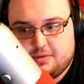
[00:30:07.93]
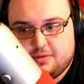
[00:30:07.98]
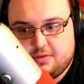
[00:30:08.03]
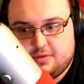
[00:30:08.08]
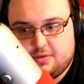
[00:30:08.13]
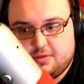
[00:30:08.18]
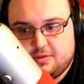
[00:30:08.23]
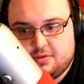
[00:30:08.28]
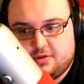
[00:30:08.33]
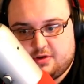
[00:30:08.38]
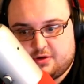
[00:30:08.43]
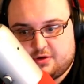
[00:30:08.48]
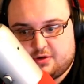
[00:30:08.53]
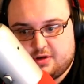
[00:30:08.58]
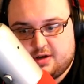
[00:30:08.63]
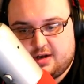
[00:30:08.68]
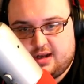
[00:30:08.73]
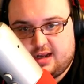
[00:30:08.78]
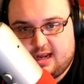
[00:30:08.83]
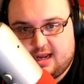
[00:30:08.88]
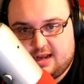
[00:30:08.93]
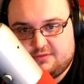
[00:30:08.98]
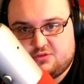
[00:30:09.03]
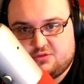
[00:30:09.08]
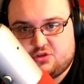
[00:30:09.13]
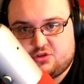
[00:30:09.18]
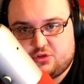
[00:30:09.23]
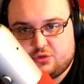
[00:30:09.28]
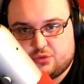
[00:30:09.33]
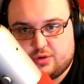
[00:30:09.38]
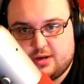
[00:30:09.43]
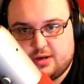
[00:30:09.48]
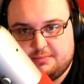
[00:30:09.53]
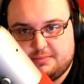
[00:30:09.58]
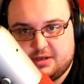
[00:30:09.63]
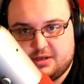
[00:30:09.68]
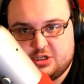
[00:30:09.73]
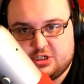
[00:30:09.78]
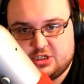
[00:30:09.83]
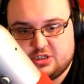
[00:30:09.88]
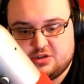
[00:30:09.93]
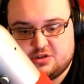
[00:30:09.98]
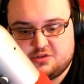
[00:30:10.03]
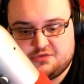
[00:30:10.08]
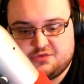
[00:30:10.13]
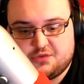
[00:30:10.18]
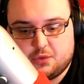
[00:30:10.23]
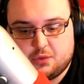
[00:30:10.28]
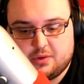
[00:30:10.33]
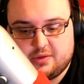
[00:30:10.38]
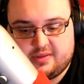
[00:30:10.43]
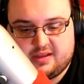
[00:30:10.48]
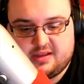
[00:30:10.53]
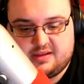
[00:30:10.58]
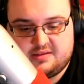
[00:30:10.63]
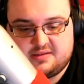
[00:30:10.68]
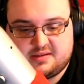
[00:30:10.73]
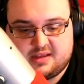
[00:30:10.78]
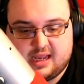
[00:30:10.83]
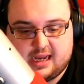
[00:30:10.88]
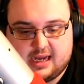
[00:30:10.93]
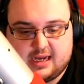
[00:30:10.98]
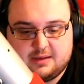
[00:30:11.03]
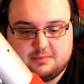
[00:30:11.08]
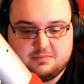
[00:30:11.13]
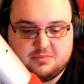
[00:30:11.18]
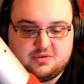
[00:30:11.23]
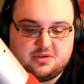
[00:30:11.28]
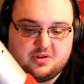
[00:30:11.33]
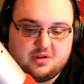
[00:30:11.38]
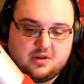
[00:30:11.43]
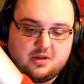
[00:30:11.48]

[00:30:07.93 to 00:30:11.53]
they're going to have story missions for these games,